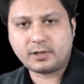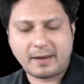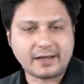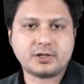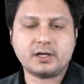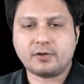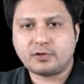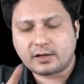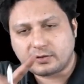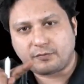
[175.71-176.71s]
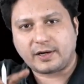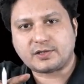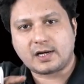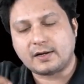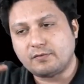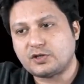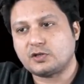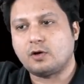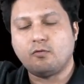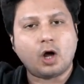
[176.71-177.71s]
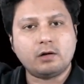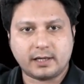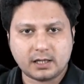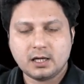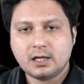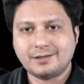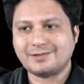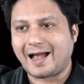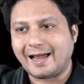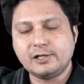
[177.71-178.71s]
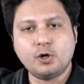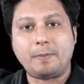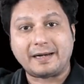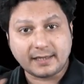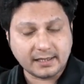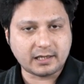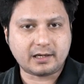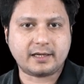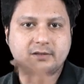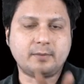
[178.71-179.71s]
Imagine if there is a fracture line which is involving this iliopectineal line,